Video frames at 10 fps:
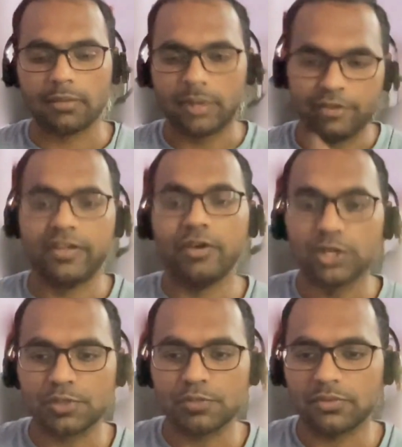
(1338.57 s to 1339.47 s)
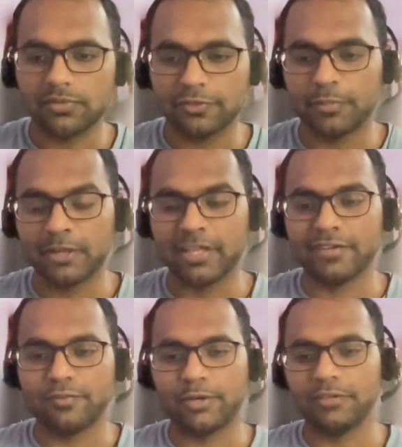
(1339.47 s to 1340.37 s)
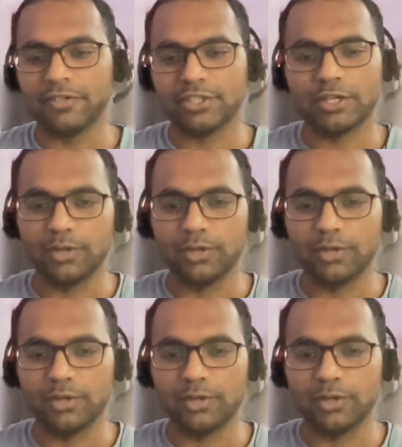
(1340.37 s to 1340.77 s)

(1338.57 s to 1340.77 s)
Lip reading: I mean, if there was a formula that fits all,